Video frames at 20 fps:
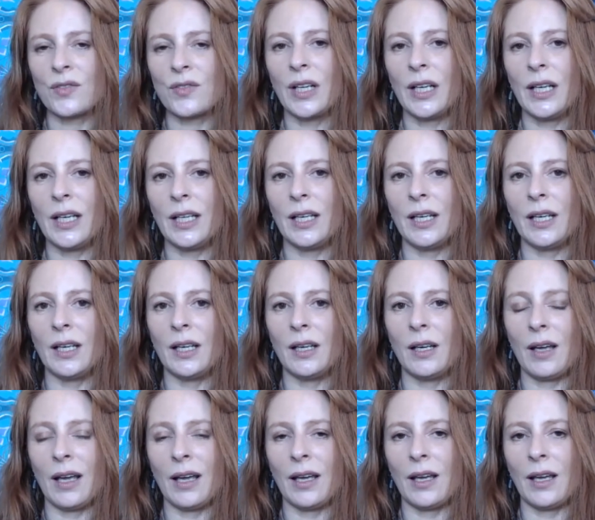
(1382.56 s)

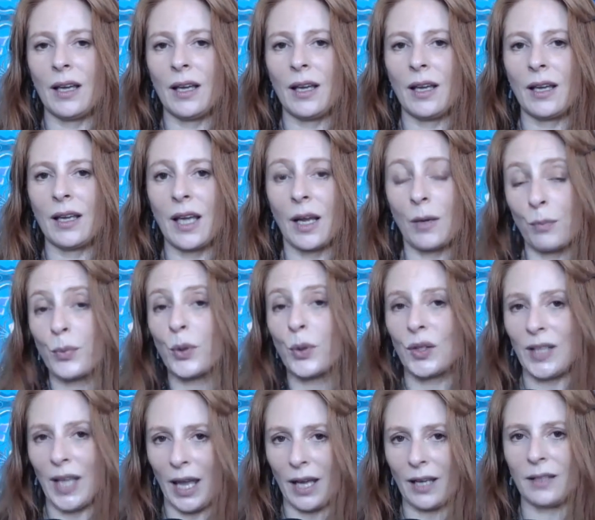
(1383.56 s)
really can
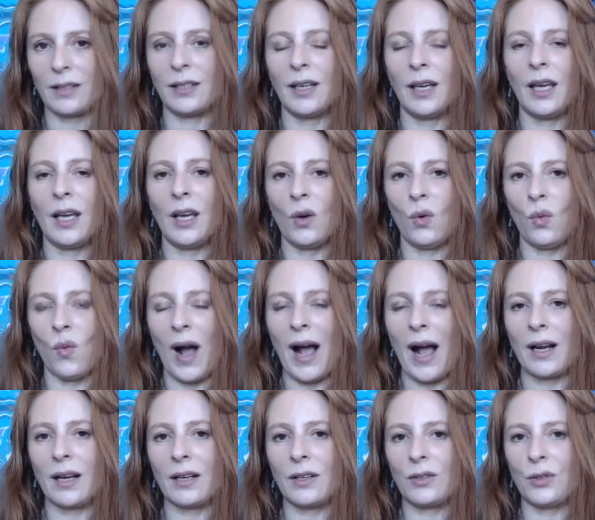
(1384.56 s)
protect
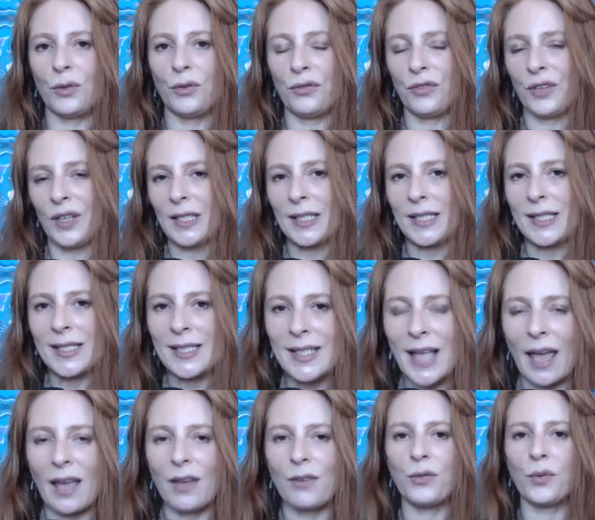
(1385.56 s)
one to feel
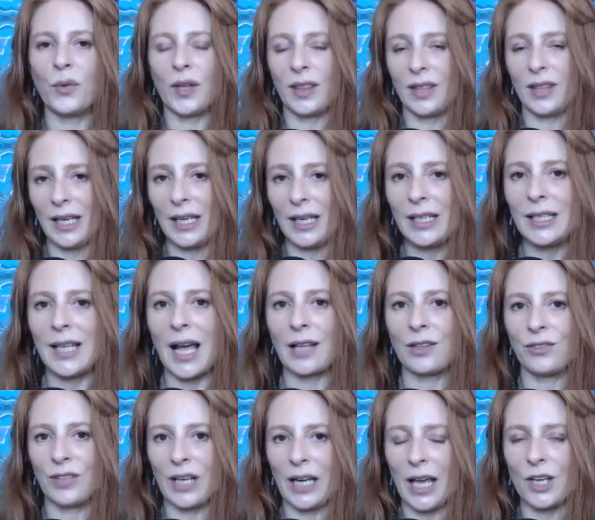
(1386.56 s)
safe within
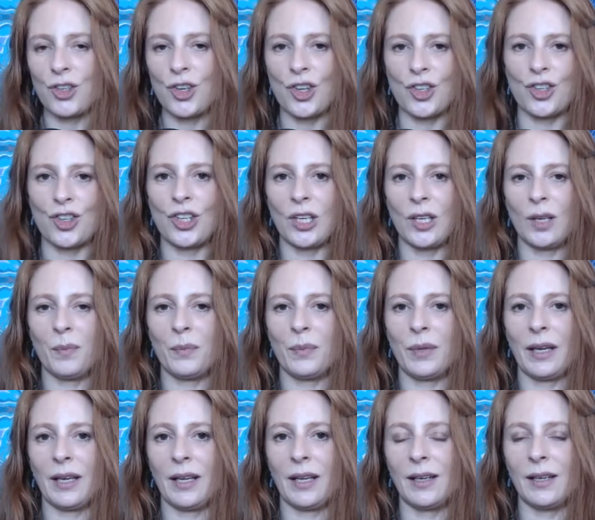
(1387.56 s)
that relationship,
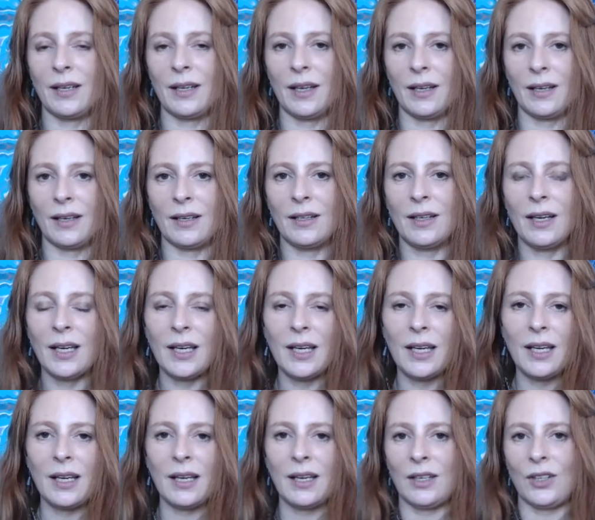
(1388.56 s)
and
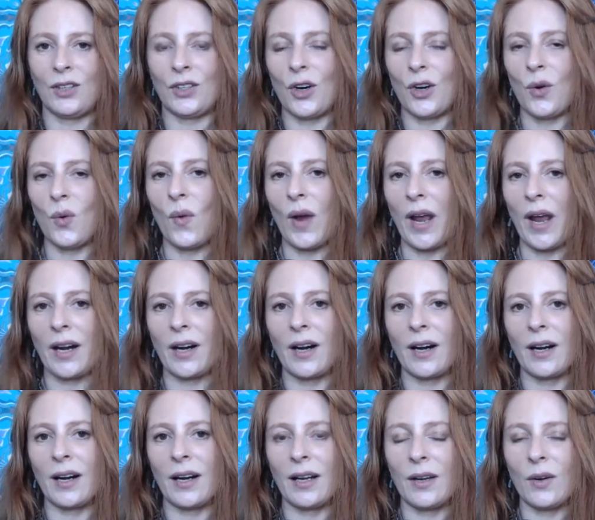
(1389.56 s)

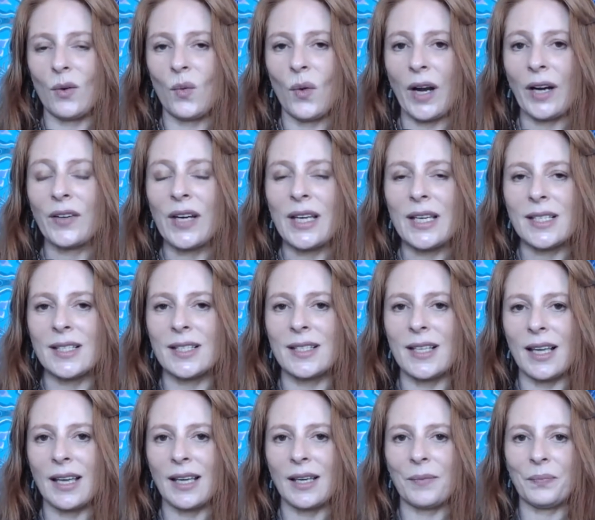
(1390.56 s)
where is
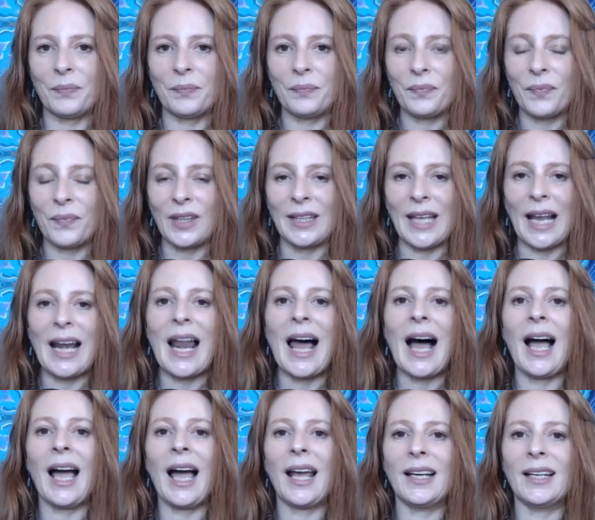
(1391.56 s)
the
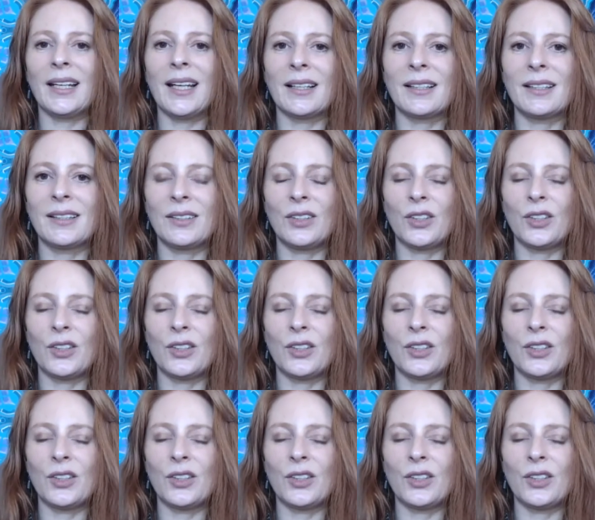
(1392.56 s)
line that